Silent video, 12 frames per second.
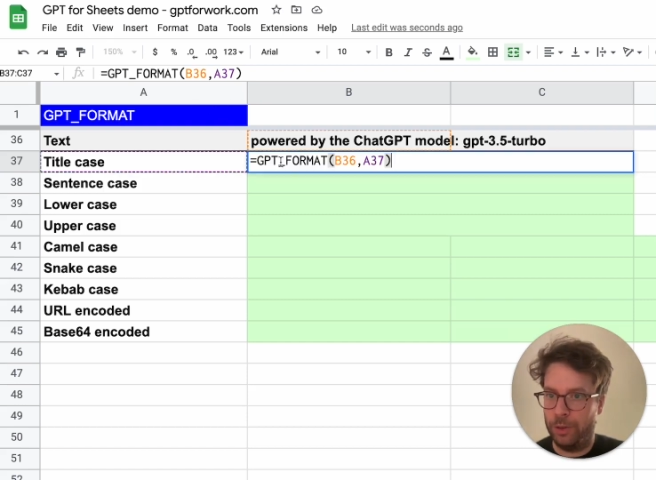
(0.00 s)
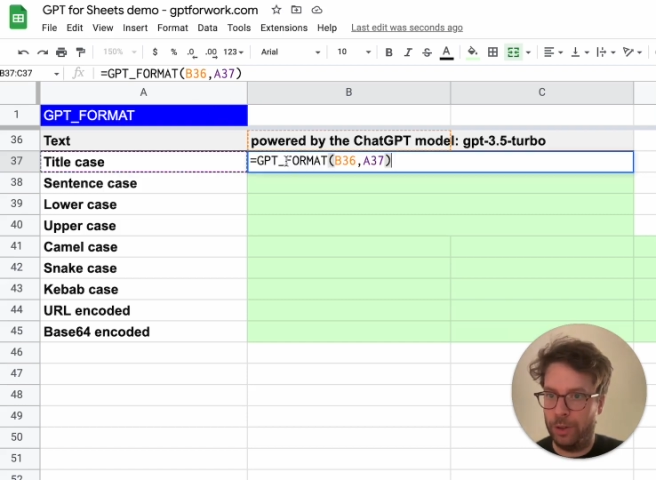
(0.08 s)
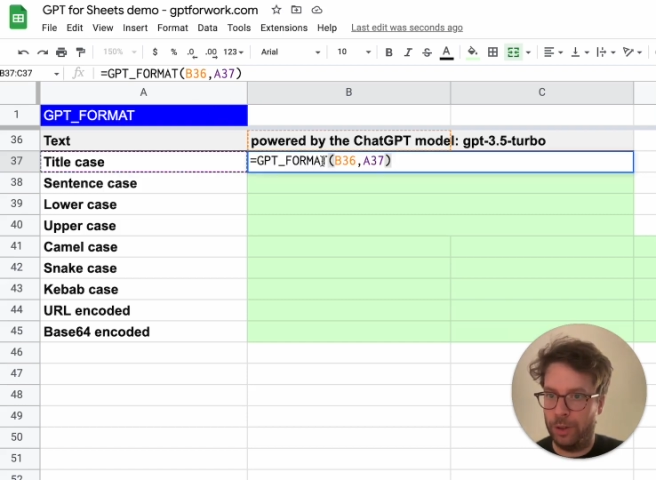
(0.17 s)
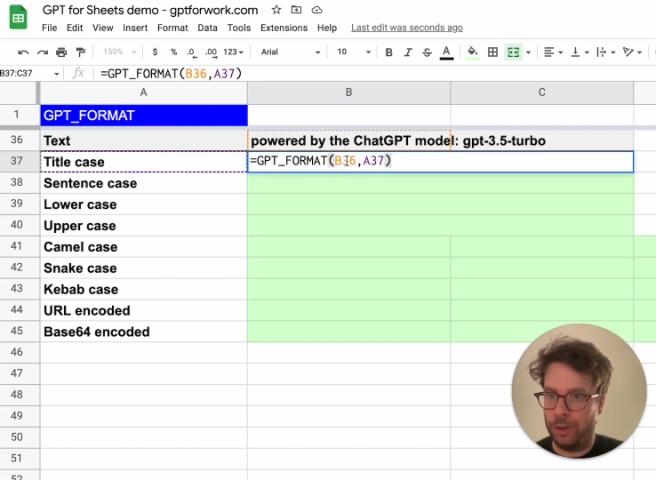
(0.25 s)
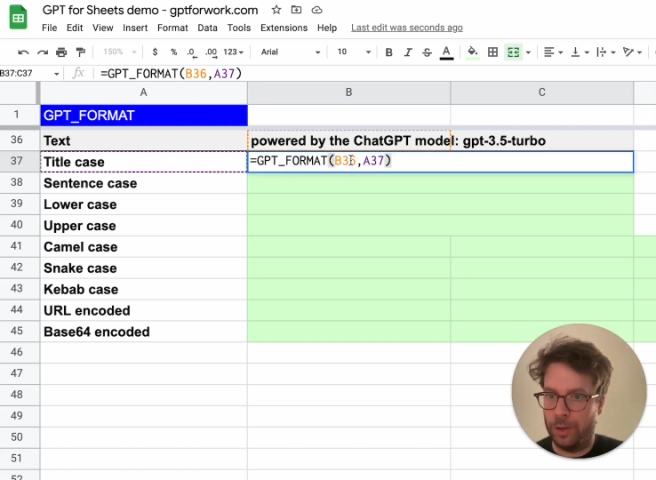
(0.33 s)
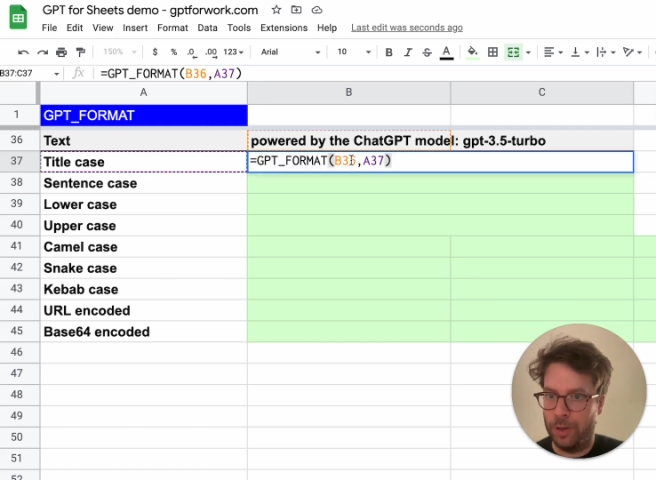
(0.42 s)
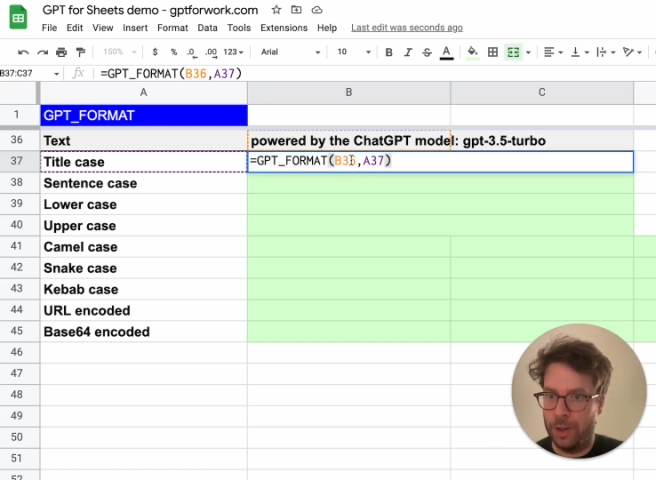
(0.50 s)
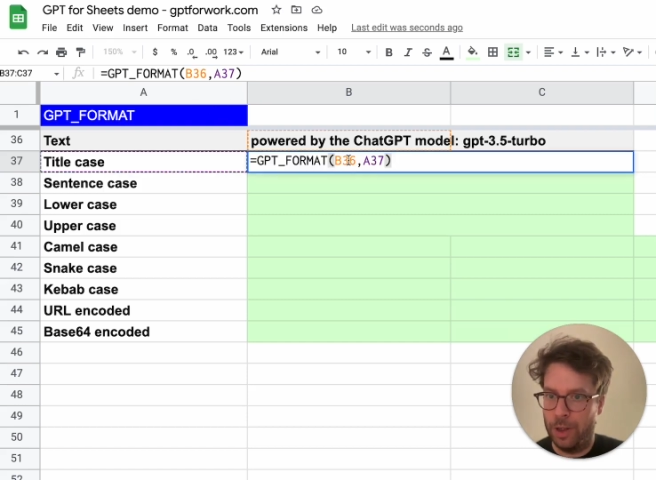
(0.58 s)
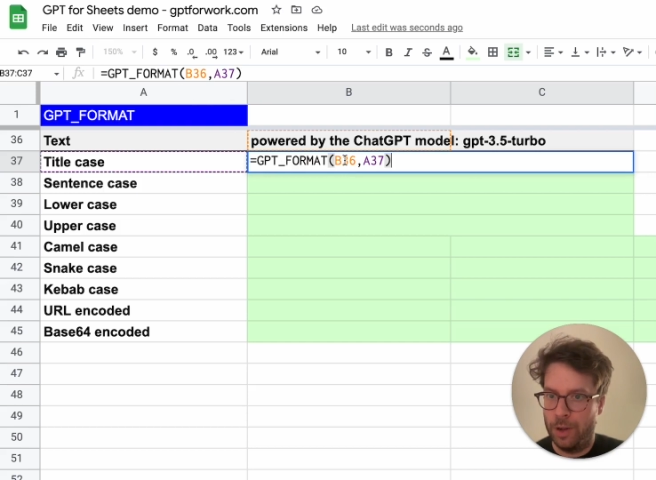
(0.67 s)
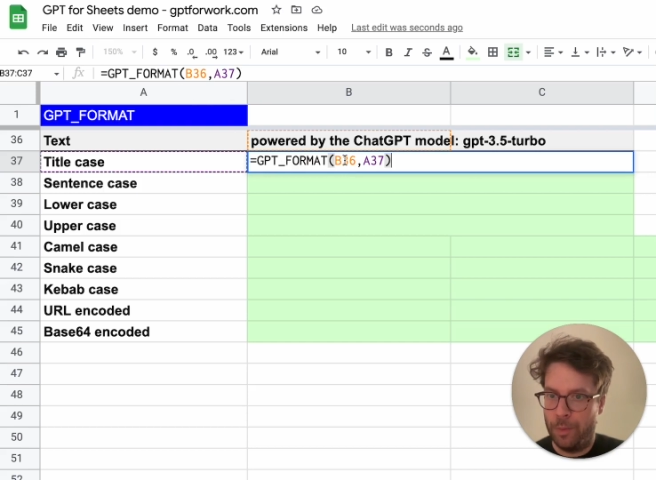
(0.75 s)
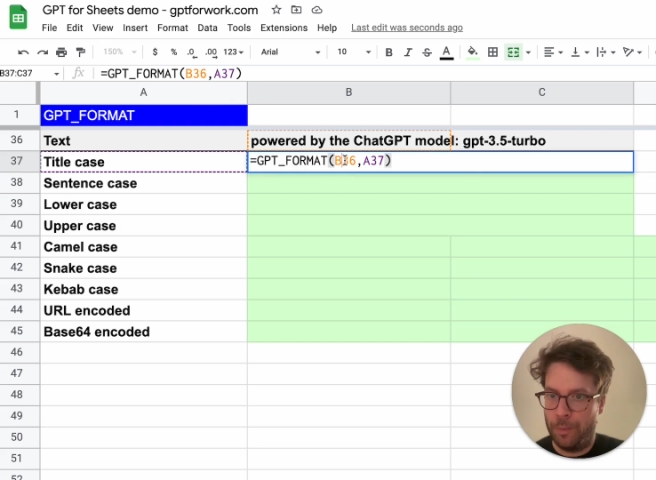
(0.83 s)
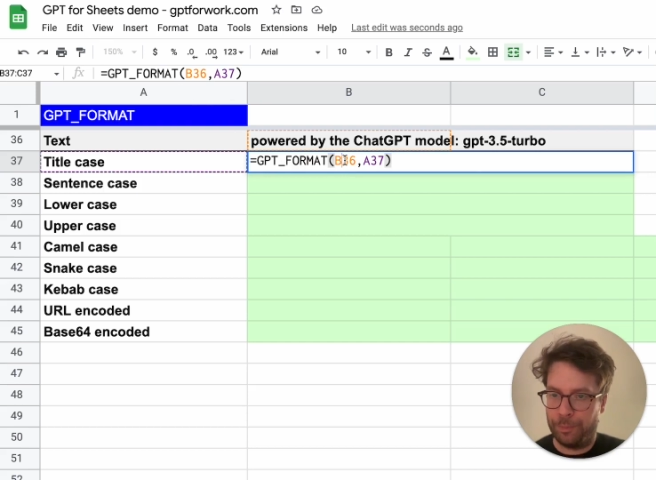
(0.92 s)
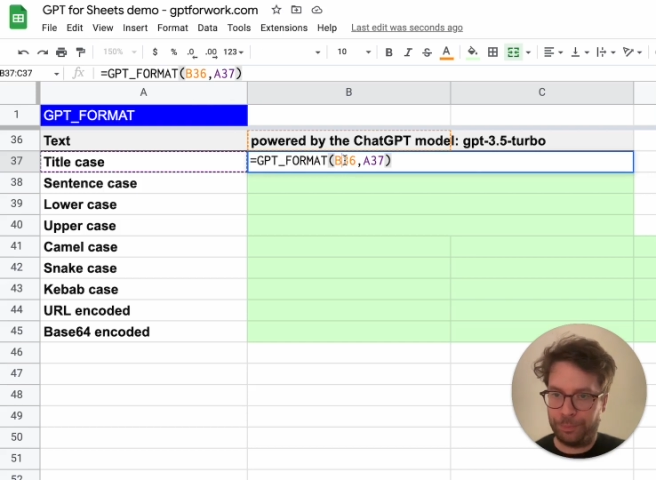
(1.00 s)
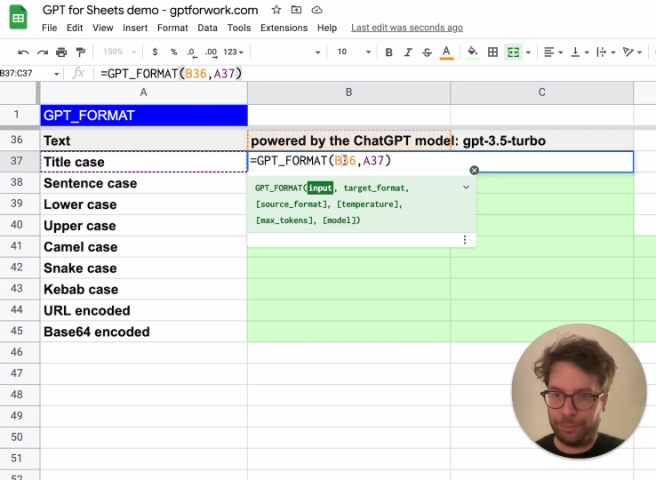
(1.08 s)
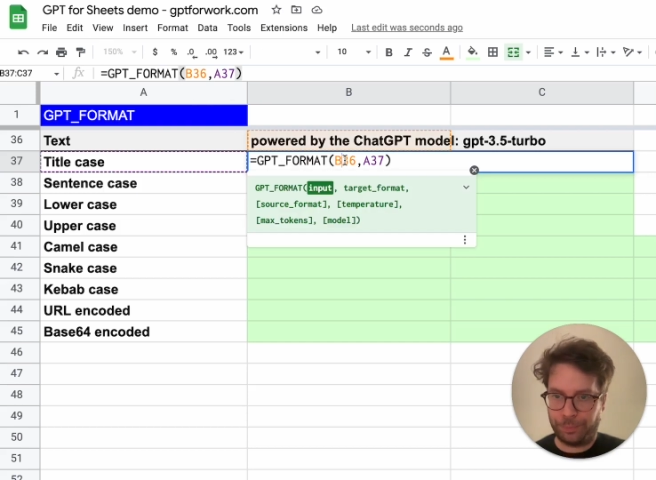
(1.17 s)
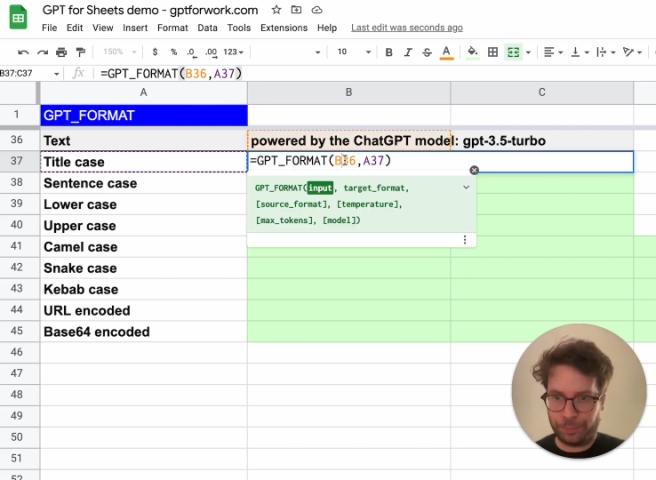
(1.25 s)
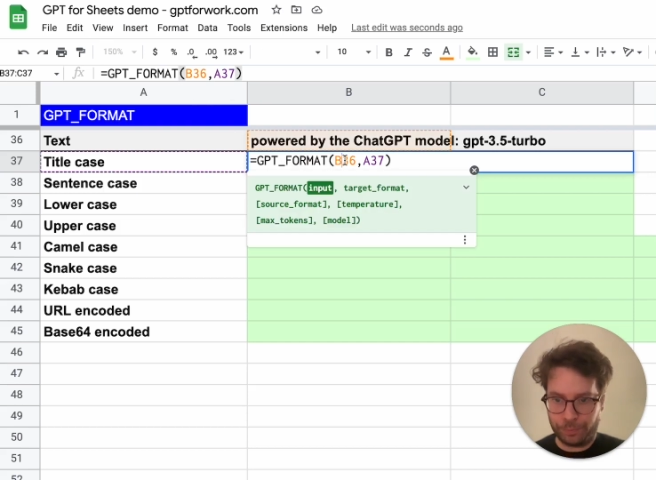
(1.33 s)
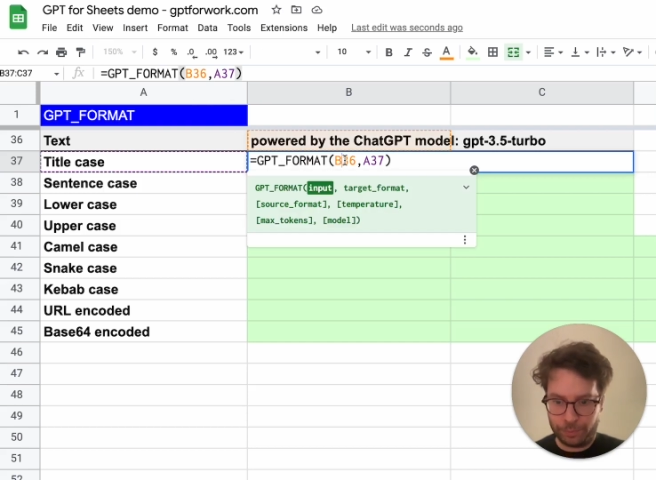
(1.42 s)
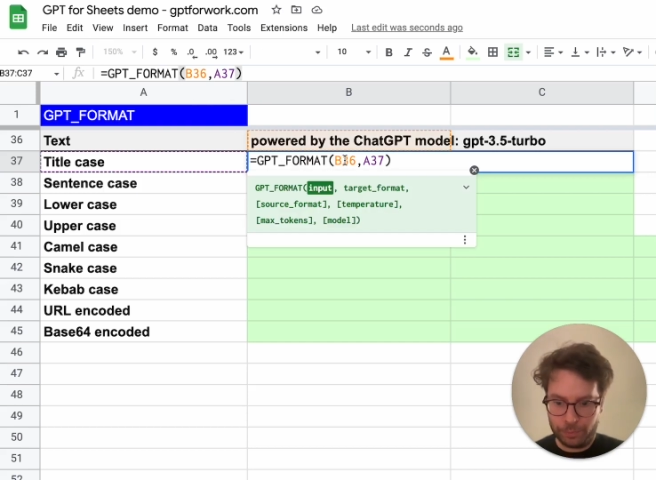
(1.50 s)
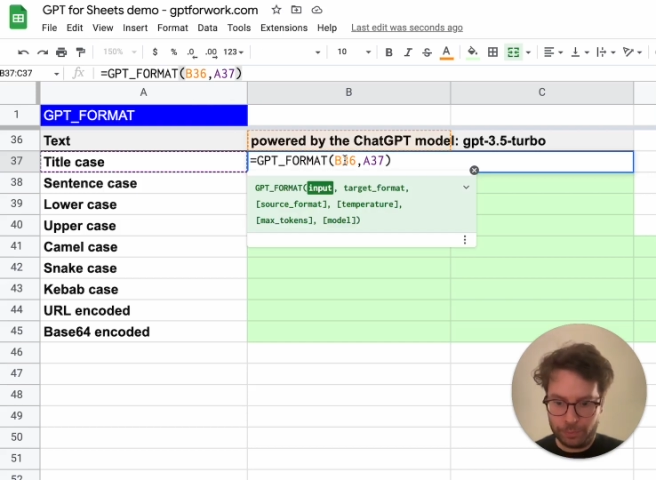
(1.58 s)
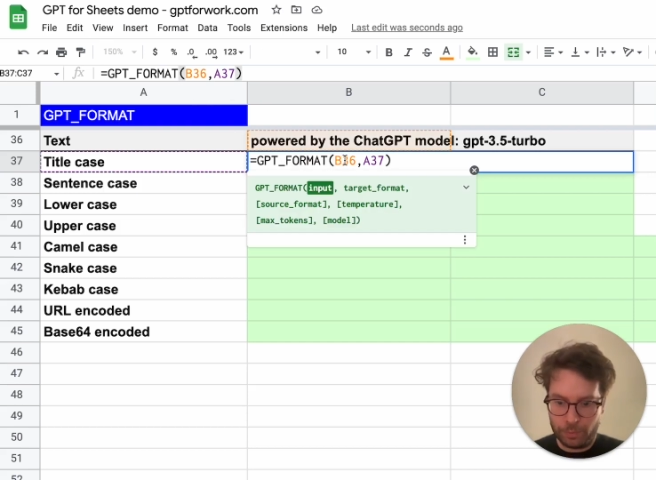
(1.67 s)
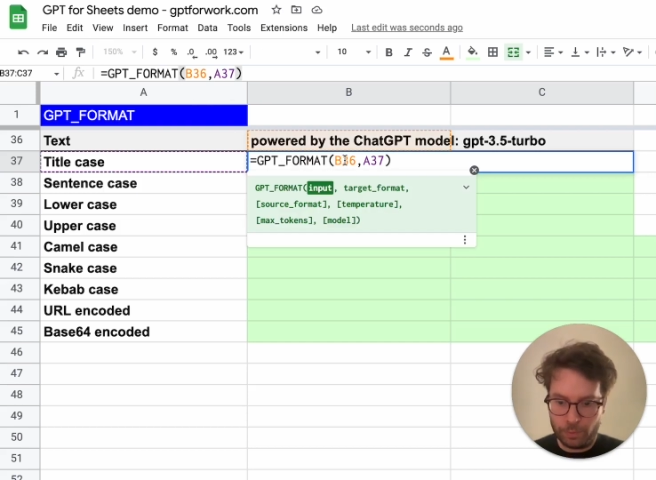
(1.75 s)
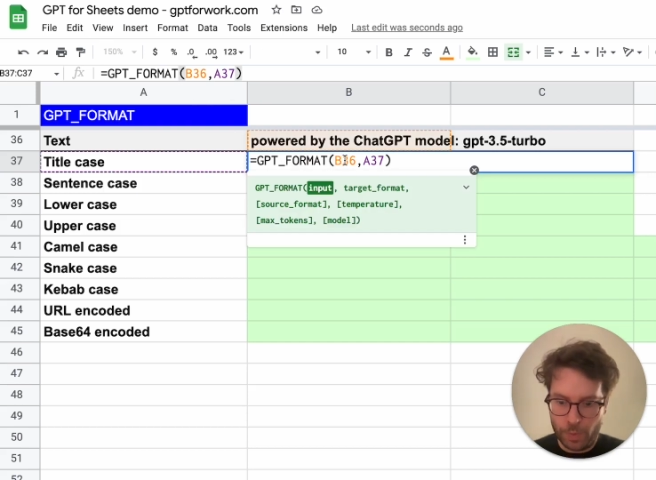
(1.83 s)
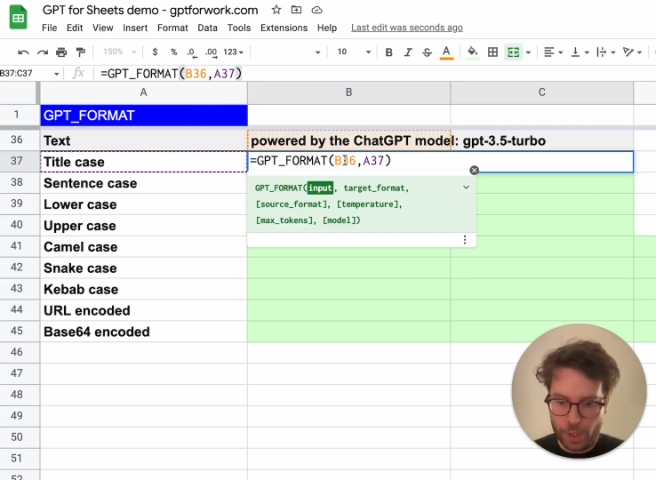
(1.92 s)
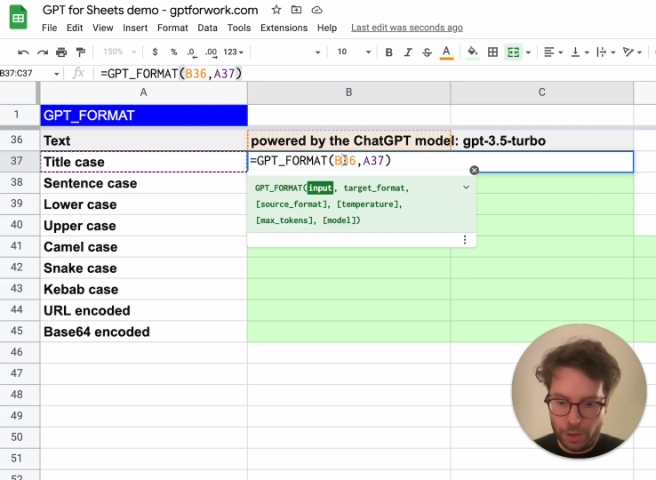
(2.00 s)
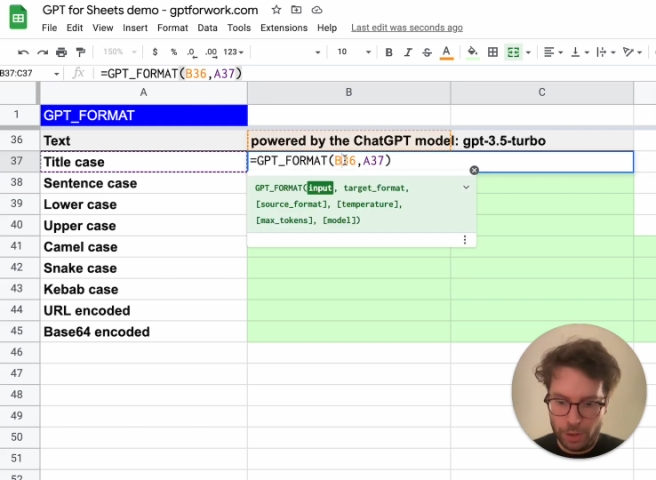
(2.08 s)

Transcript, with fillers: uh,